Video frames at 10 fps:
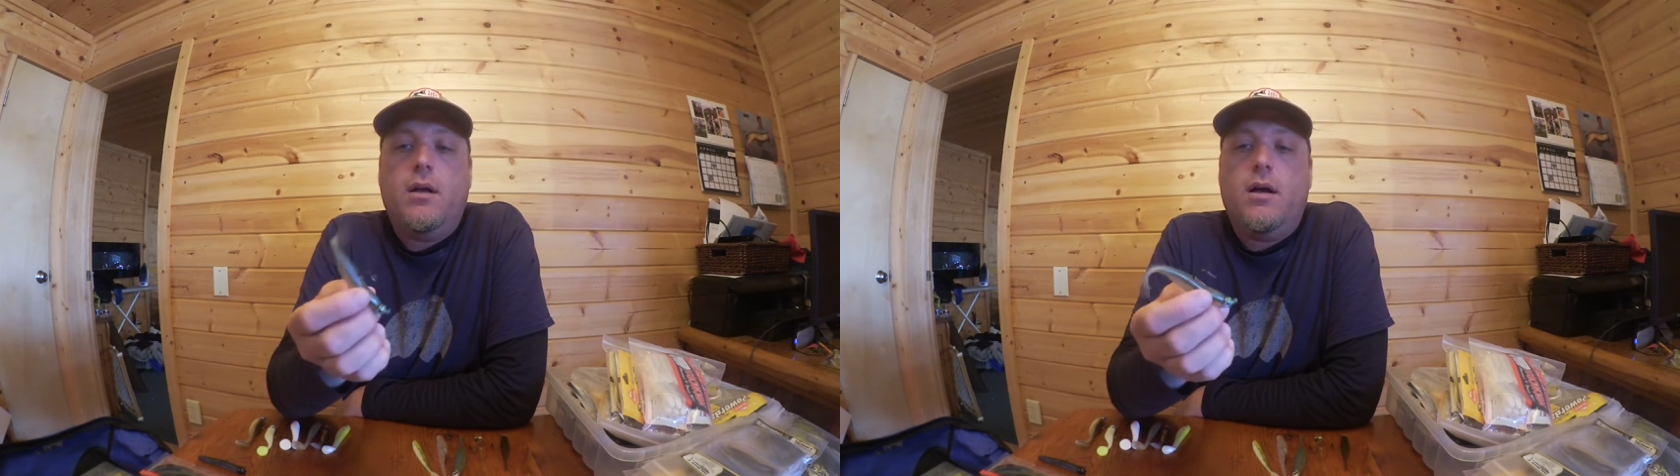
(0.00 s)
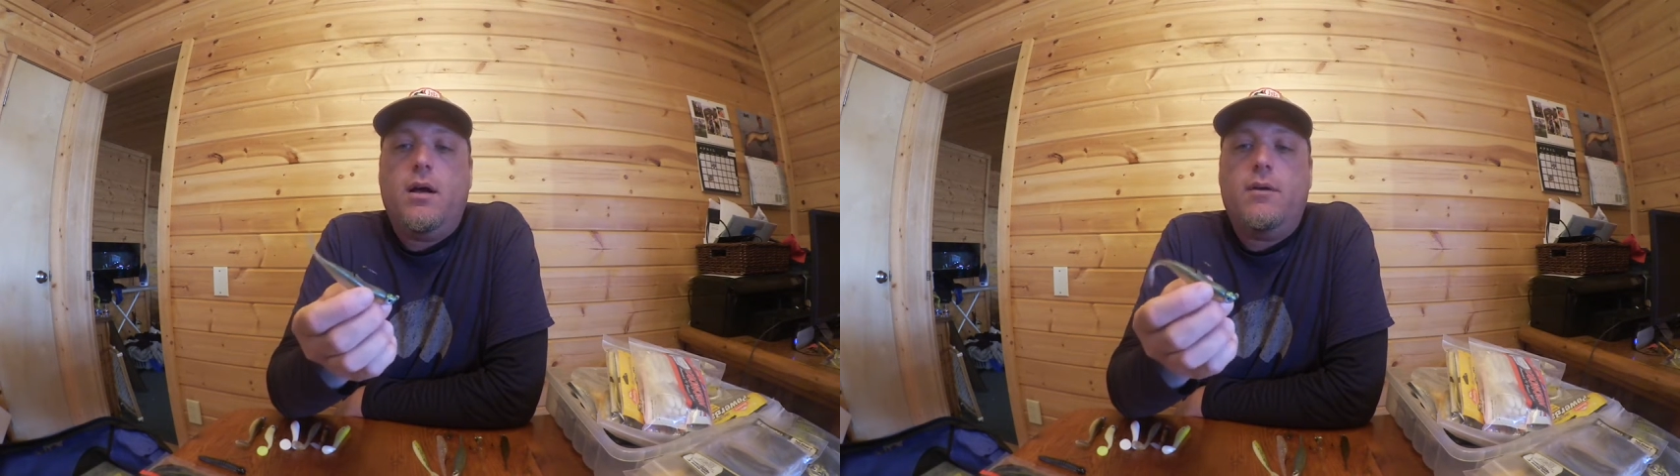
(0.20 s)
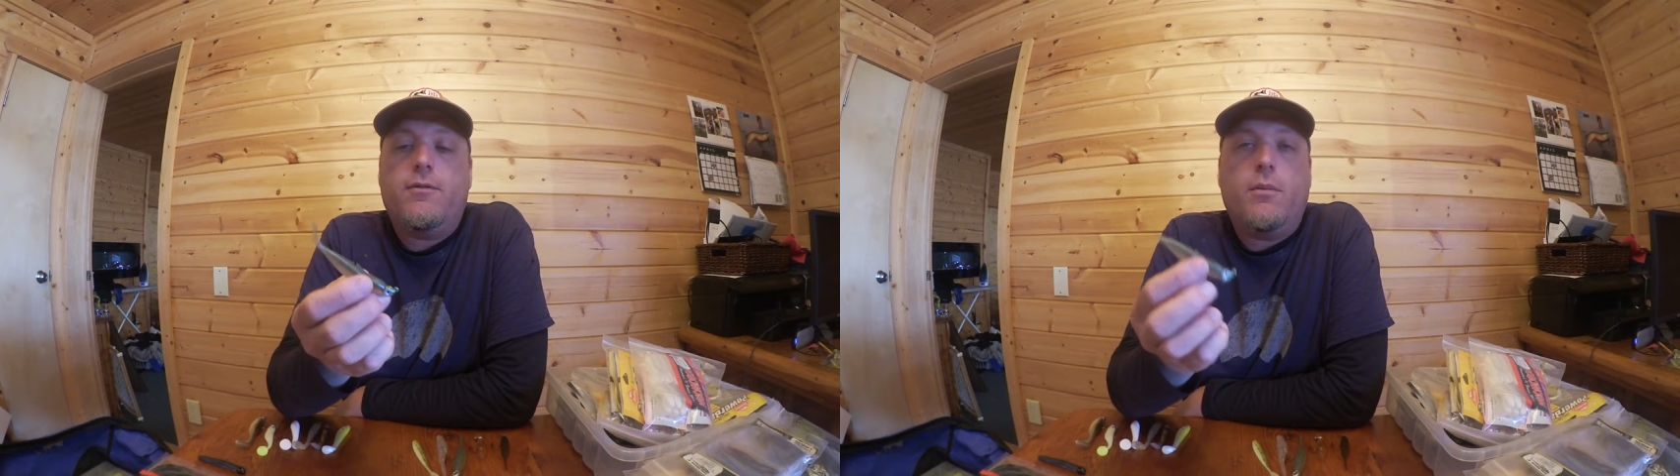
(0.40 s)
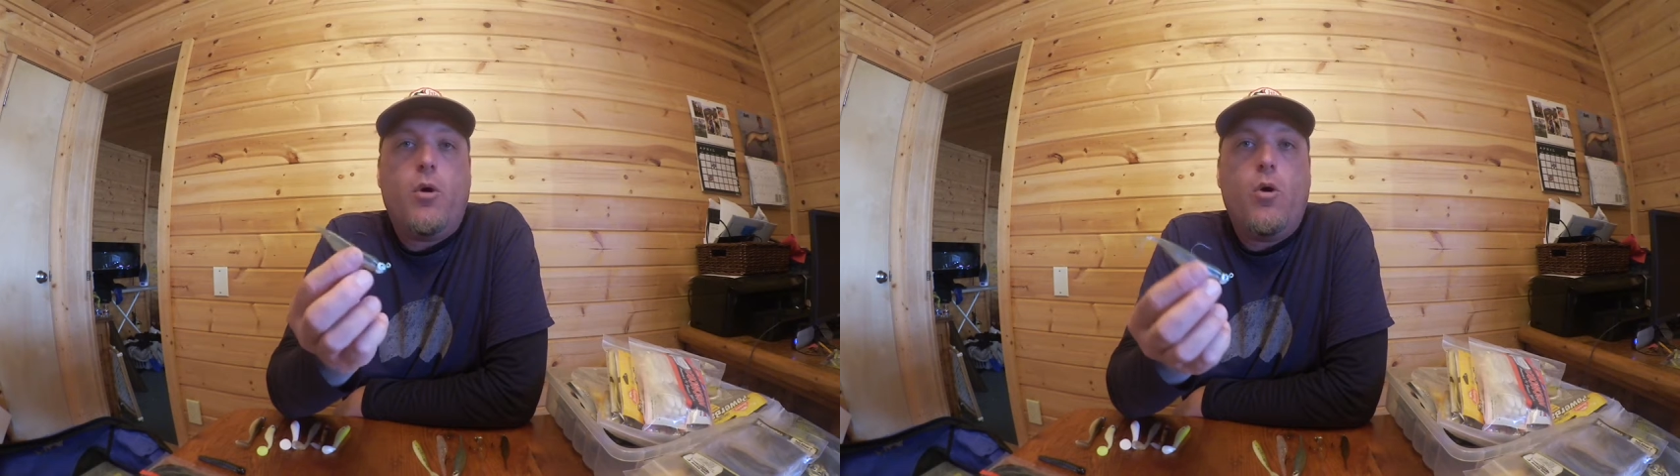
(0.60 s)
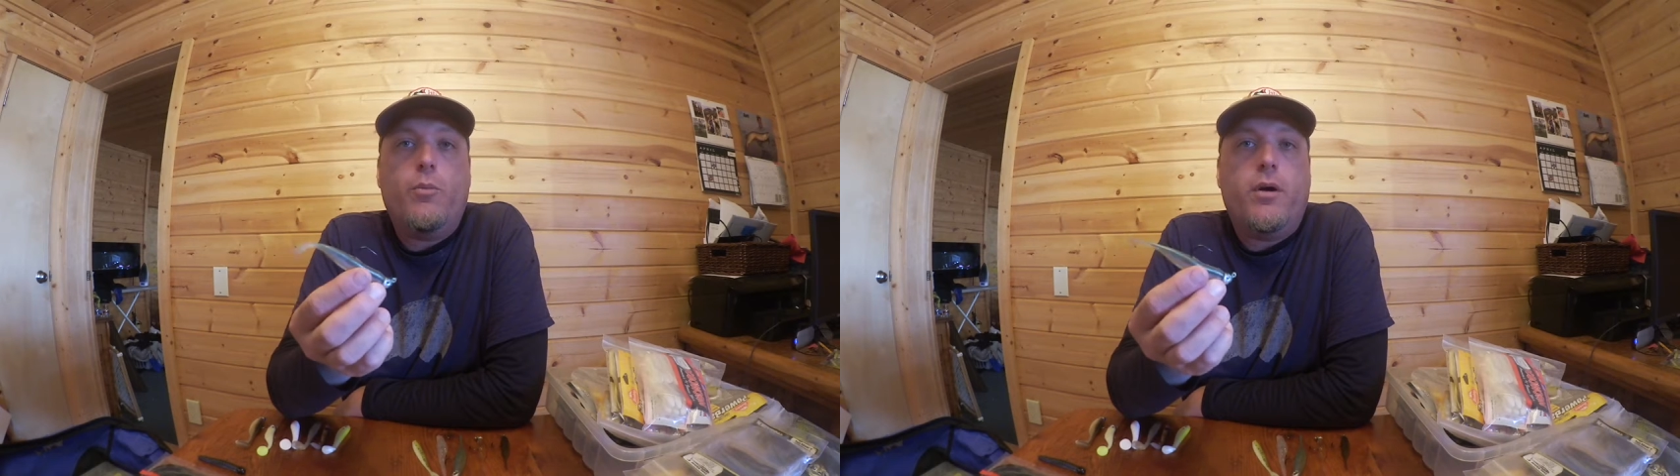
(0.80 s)
from
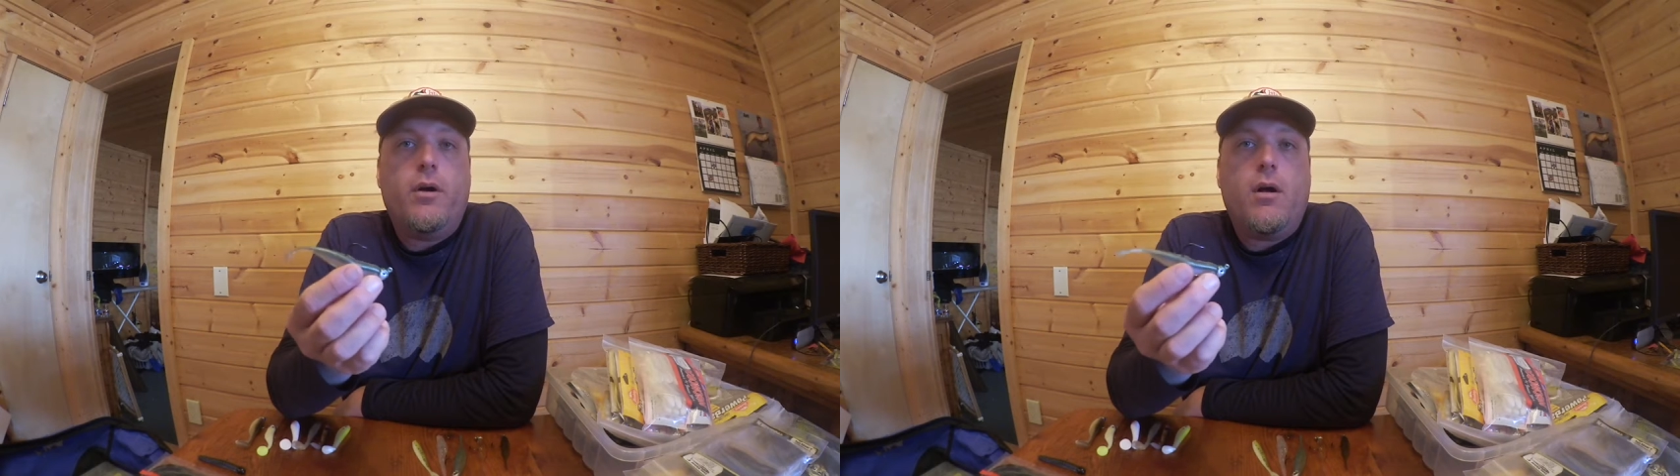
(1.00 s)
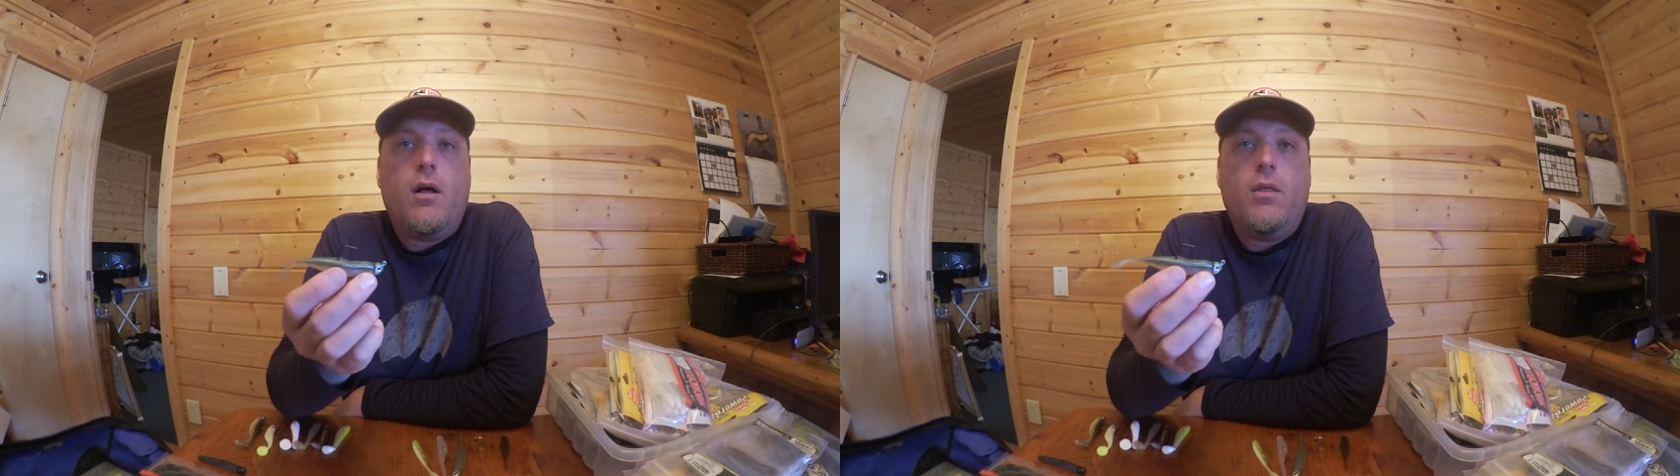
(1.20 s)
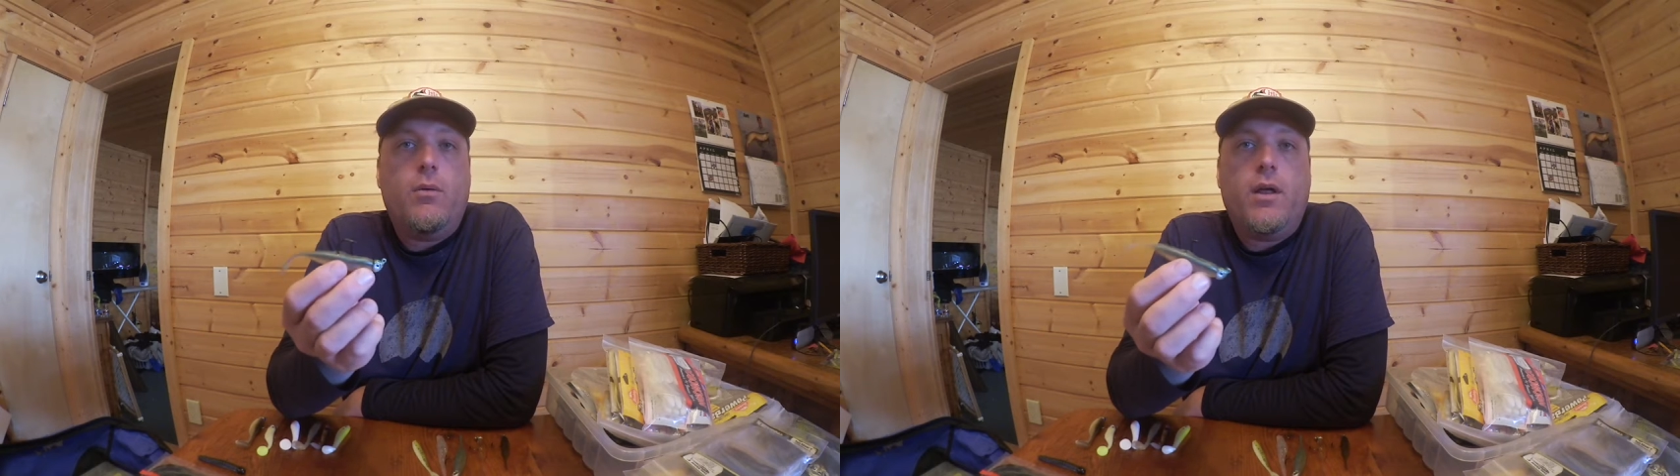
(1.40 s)
opener all the